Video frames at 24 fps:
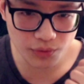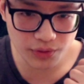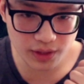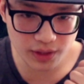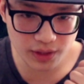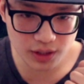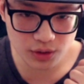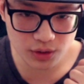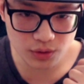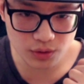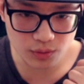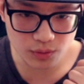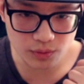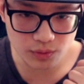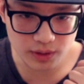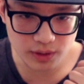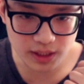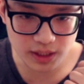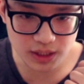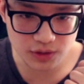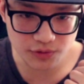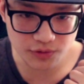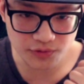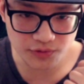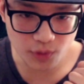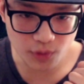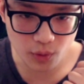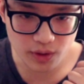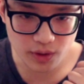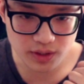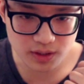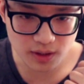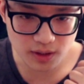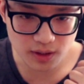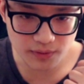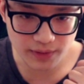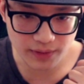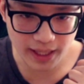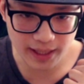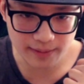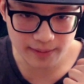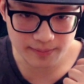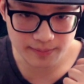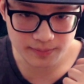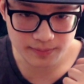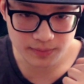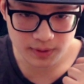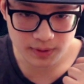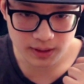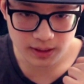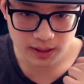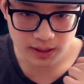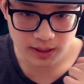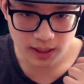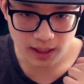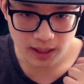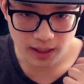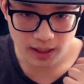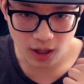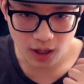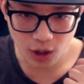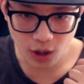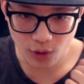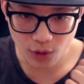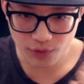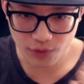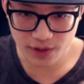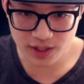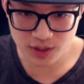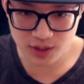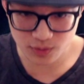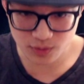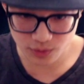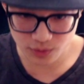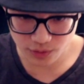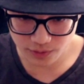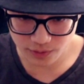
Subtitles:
think you need to focus on that. Oh, this rune.